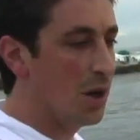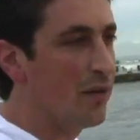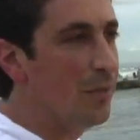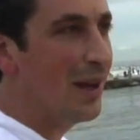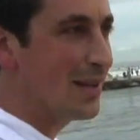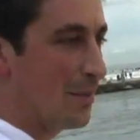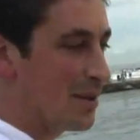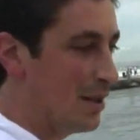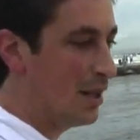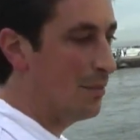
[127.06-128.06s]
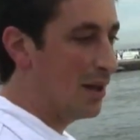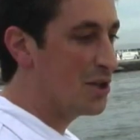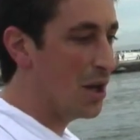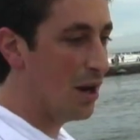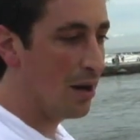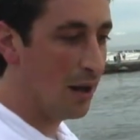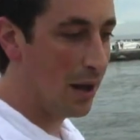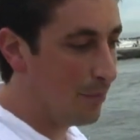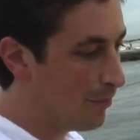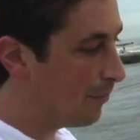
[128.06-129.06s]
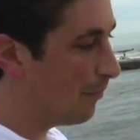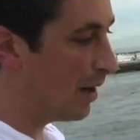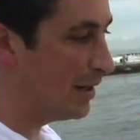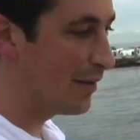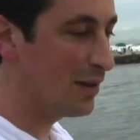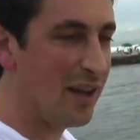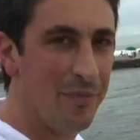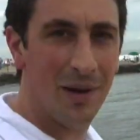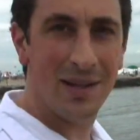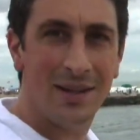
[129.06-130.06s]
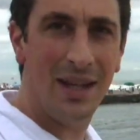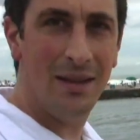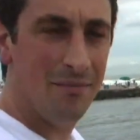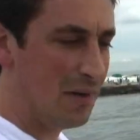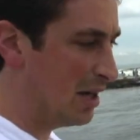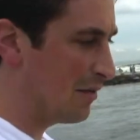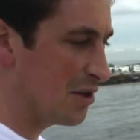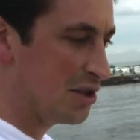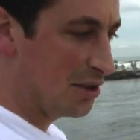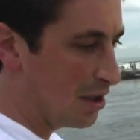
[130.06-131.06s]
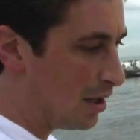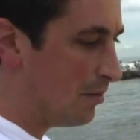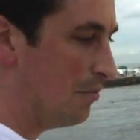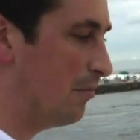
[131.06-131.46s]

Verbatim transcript: over to me as I'm sitting in my chair. I never left my seat. I never stood up.